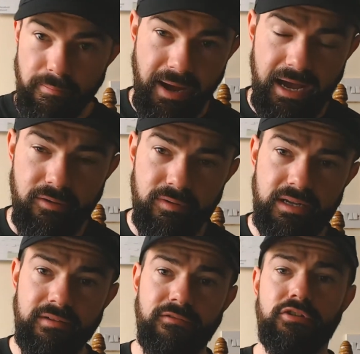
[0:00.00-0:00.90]
back within
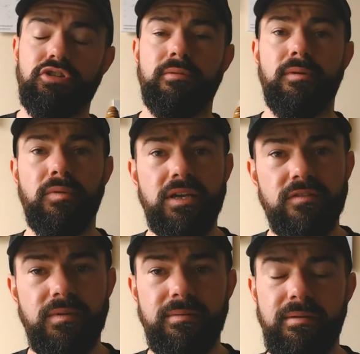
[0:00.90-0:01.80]
the first couple of weeks of
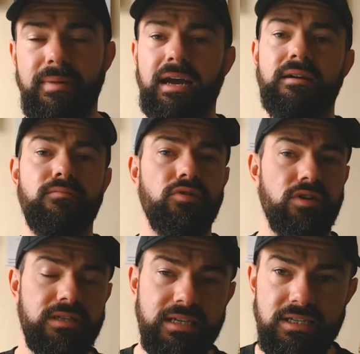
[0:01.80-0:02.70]
me being back in
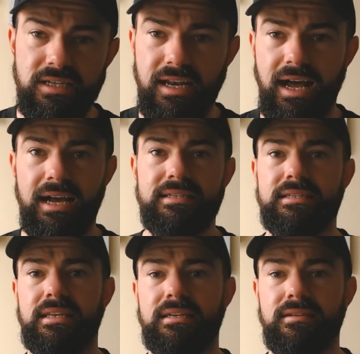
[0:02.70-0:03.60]
work, teaching classes,
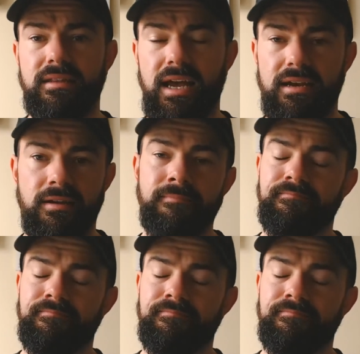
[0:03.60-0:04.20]
things like that.